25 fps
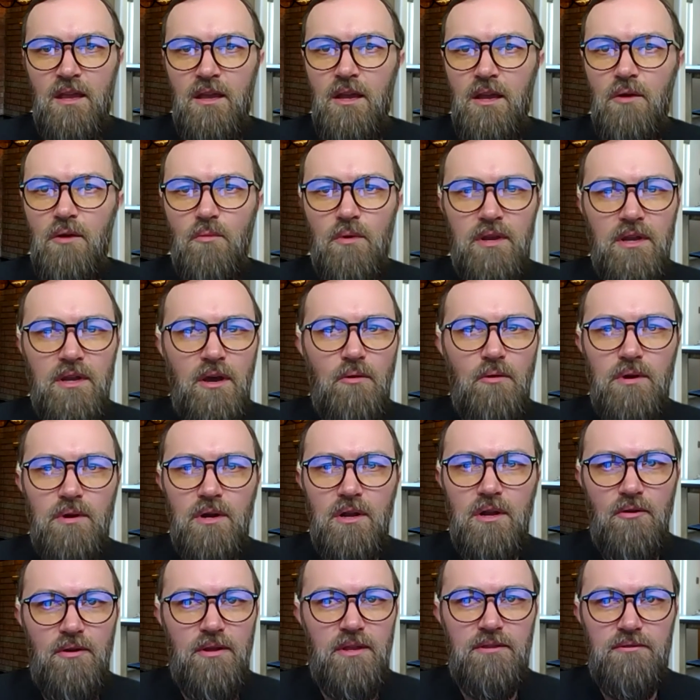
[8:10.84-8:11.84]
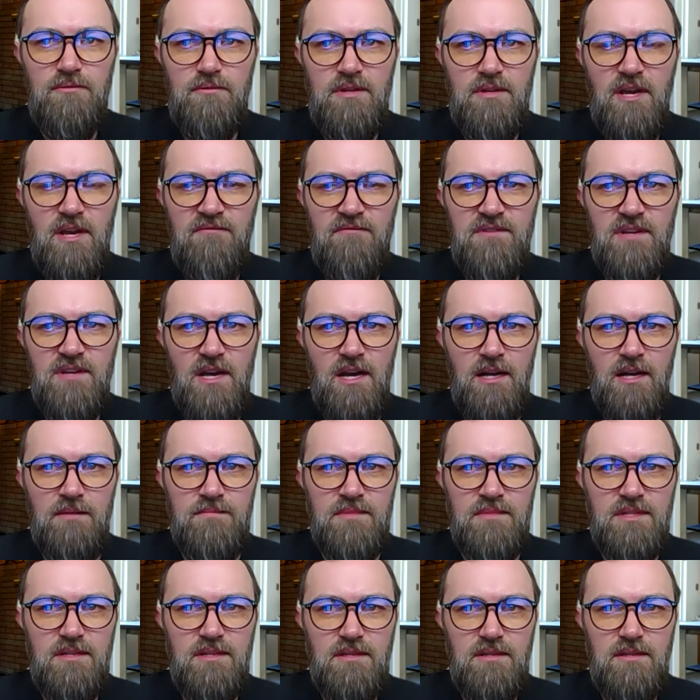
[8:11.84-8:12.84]
We know we're going through tough
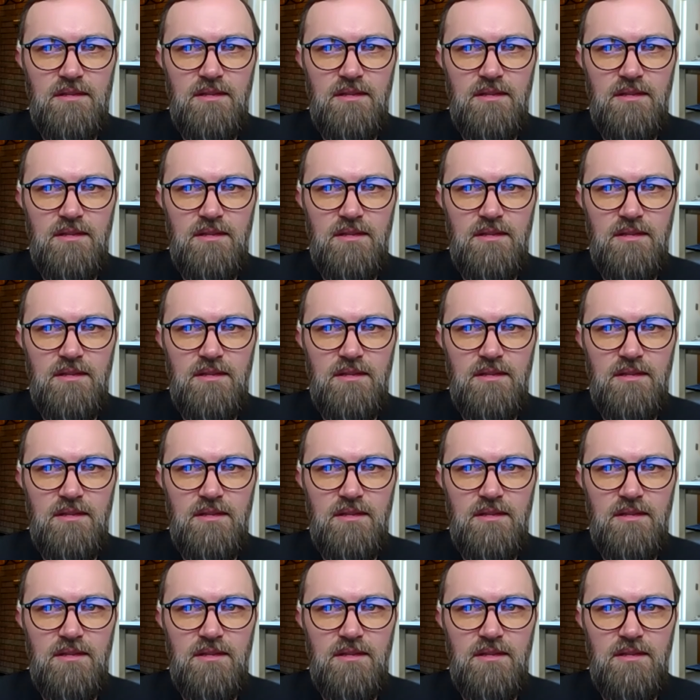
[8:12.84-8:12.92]
times,